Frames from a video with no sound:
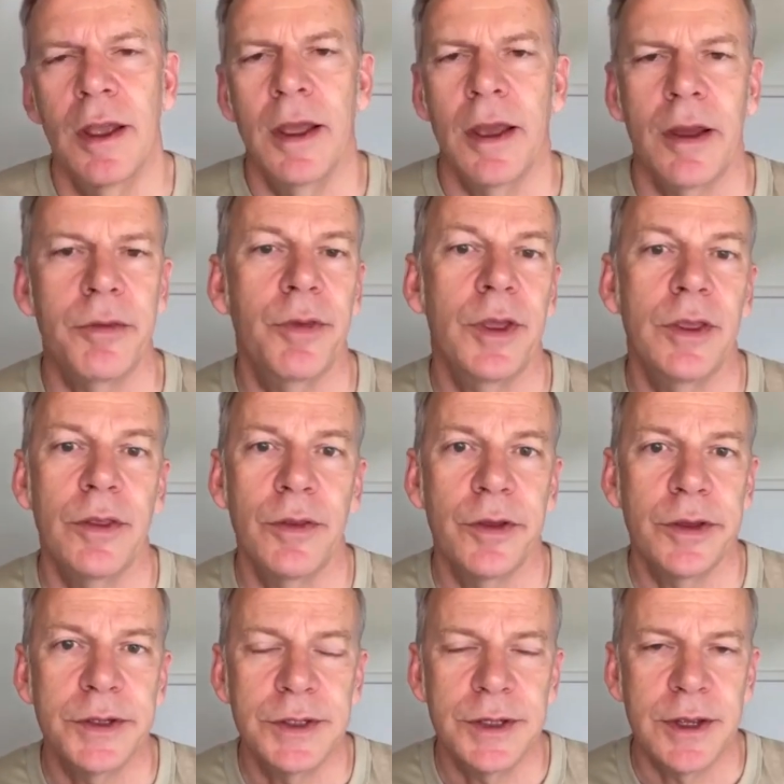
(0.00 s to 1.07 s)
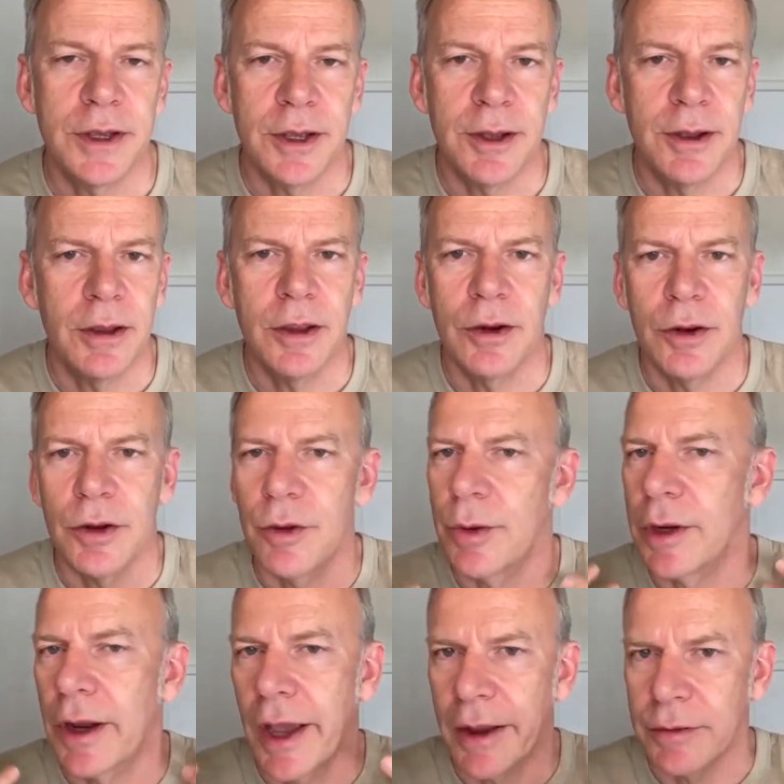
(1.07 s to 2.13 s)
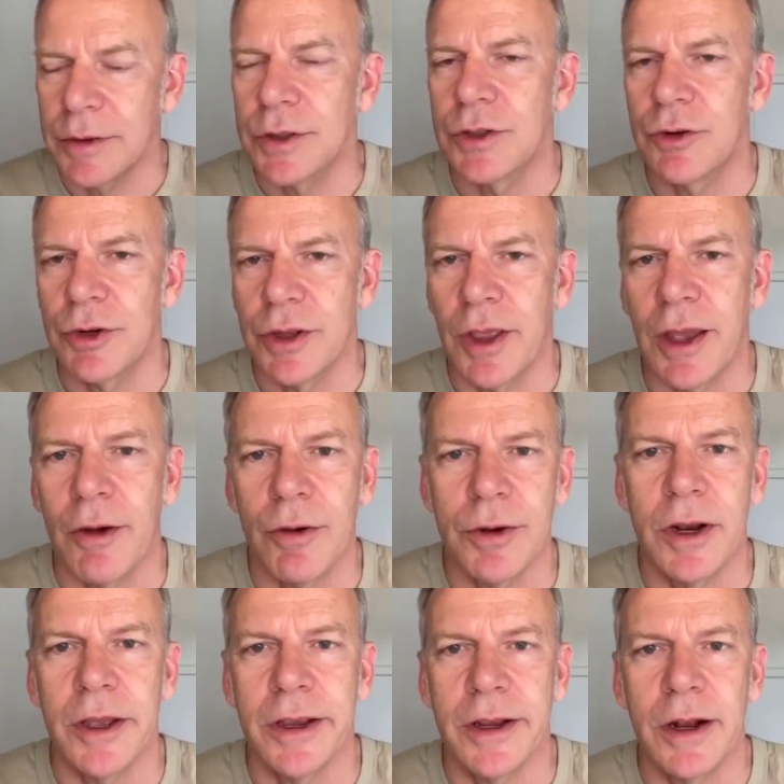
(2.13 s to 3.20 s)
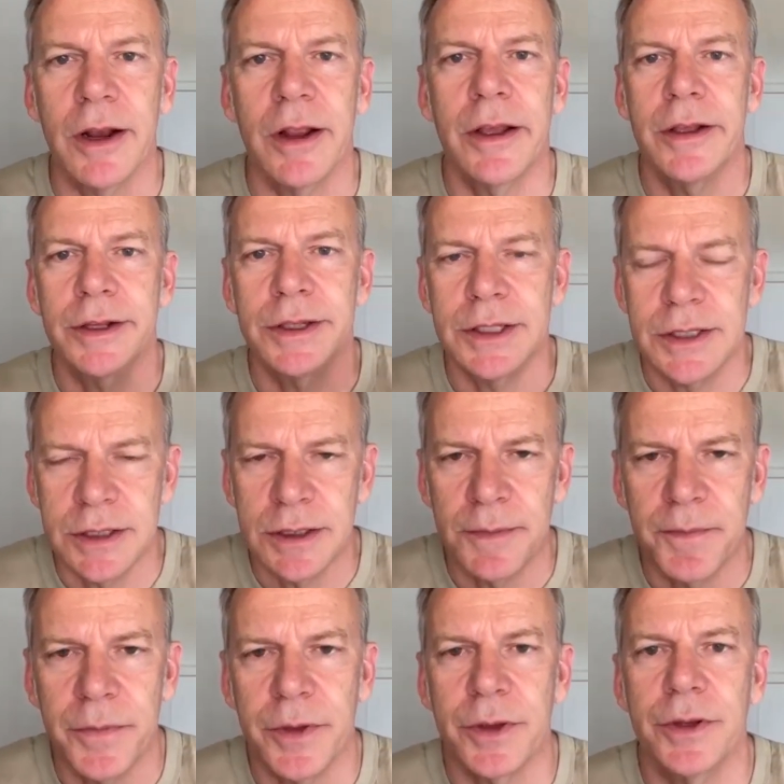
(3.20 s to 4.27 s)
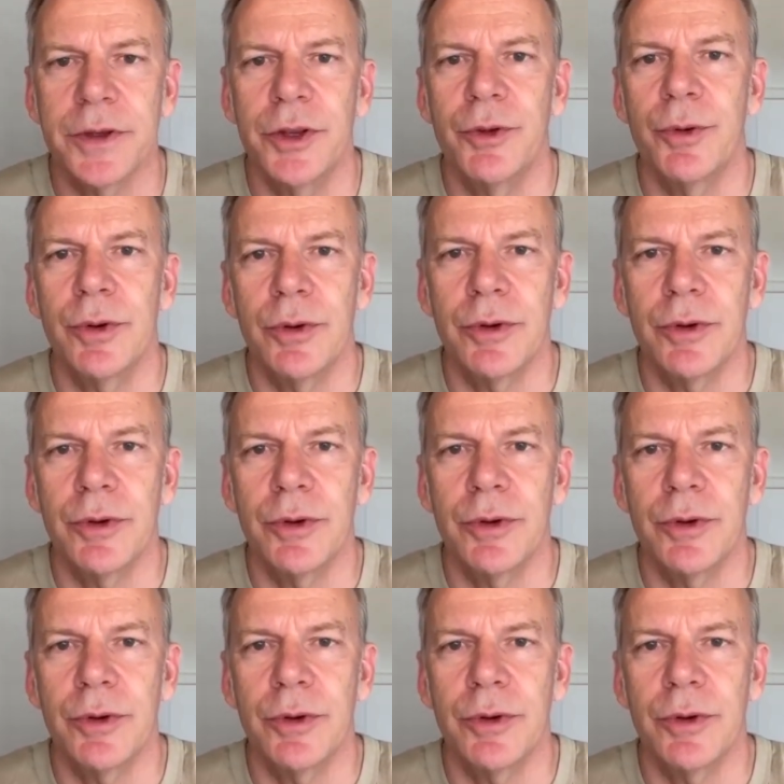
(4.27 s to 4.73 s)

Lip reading: I think that you announced during that online class that you will